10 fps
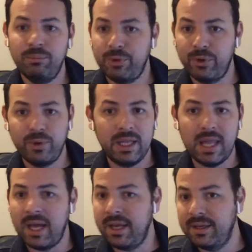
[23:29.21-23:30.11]
brewery,
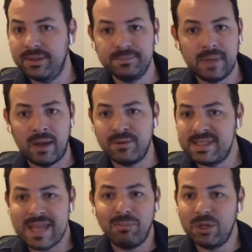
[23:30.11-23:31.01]
like an
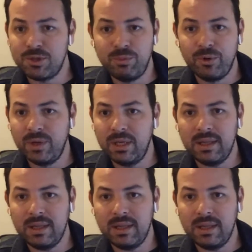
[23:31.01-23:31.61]
established brewery.